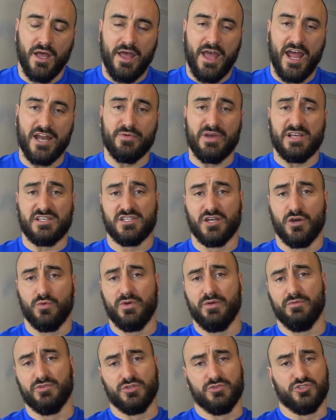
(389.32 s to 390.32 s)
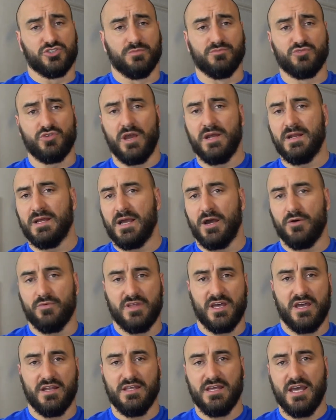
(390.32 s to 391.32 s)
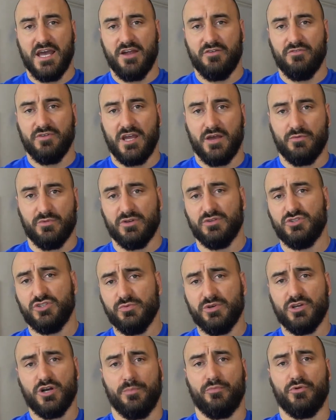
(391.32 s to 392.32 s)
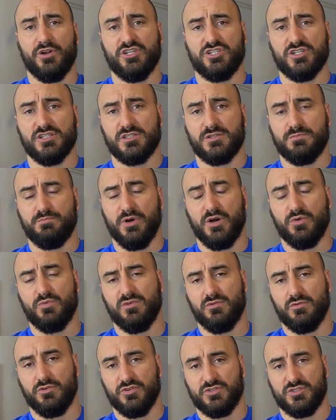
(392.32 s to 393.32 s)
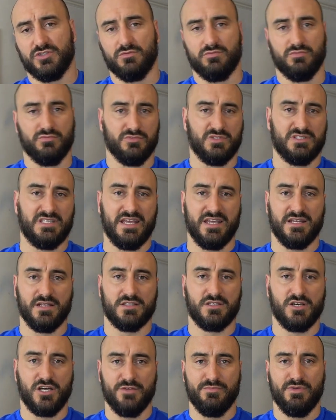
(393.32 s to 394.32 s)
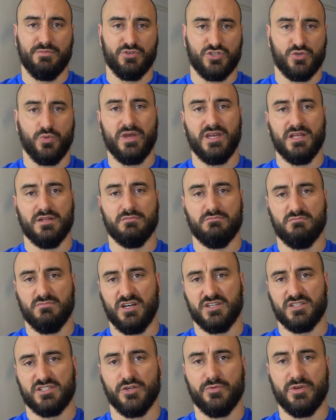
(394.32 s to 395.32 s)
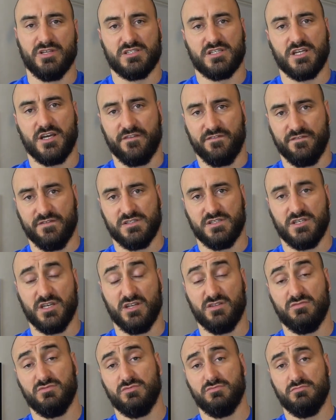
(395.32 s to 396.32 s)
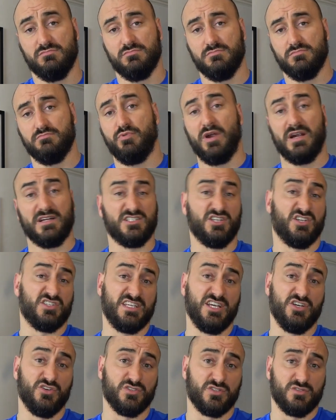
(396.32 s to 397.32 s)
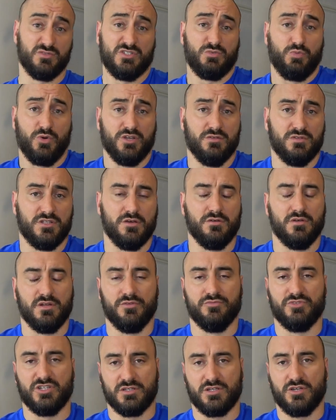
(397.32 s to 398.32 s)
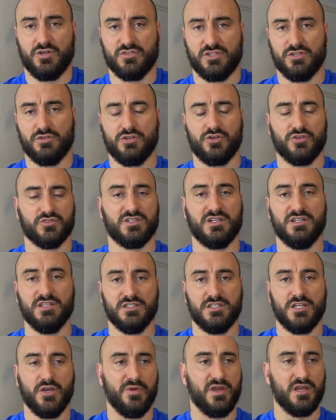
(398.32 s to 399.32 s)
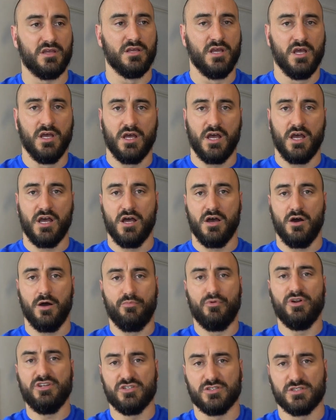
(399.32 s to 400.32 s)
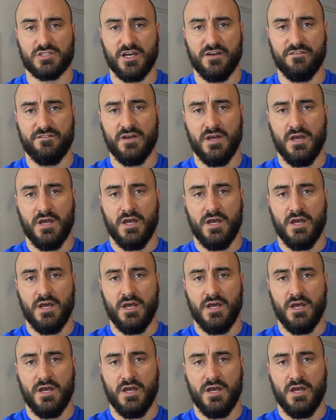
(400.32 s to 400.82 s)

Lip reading: Anyway, so we were doing some training out there in the area. We were doing operations, but we were also taking the time in between us doing stuff to practice our skills. This is what you do. You don't just constantly doing operational stuff.